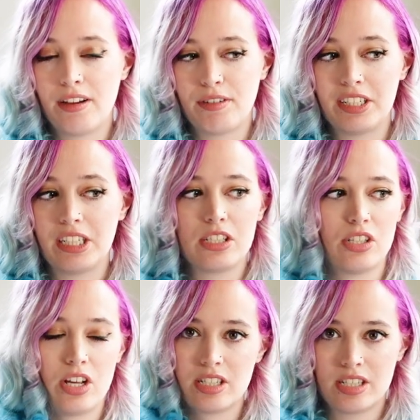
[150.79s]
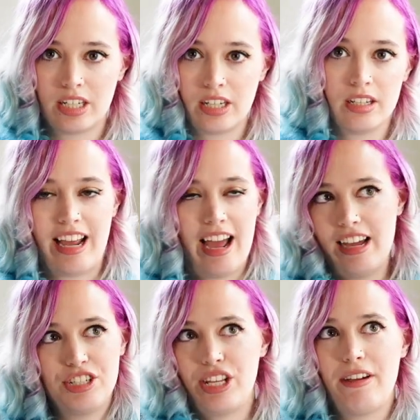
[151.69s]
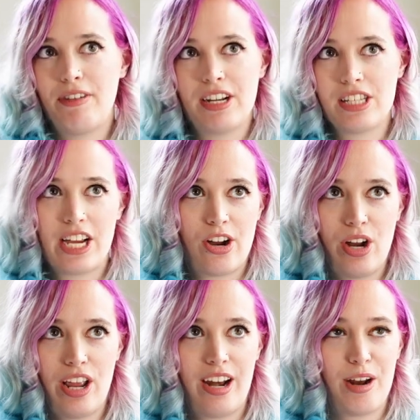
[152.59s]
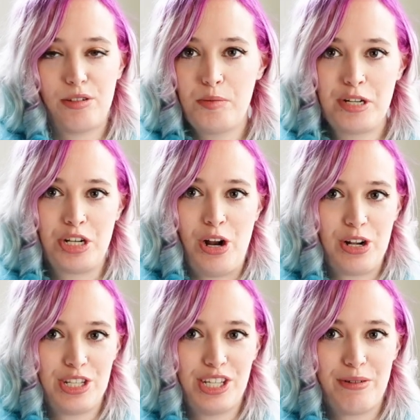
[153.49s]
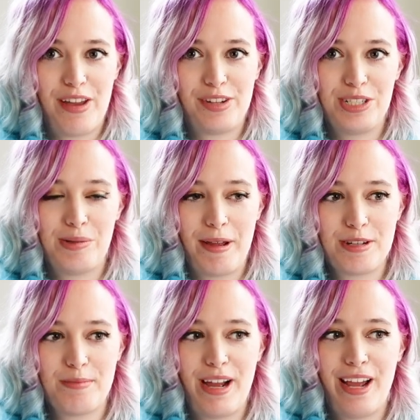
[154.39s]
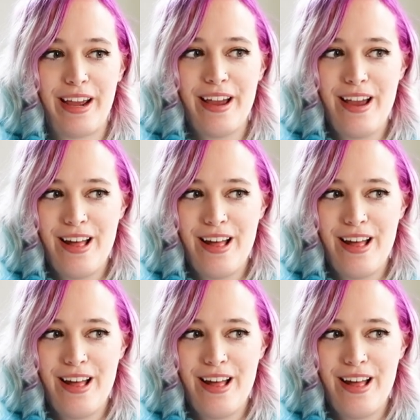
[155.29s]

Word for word: I find it exhausting. Yeah, I just, I find it tiring and I would much honestly rather spend my